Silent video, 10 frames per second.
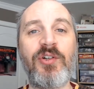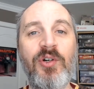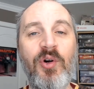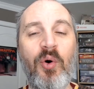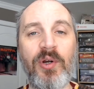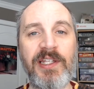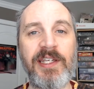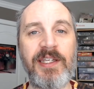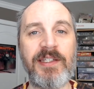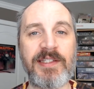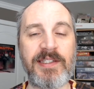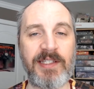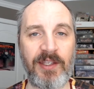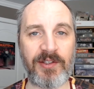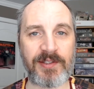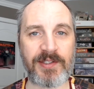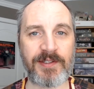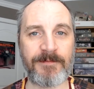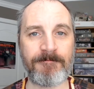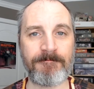courtly skills,
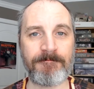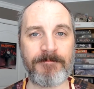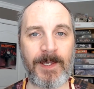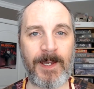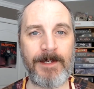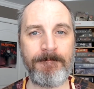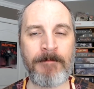okay?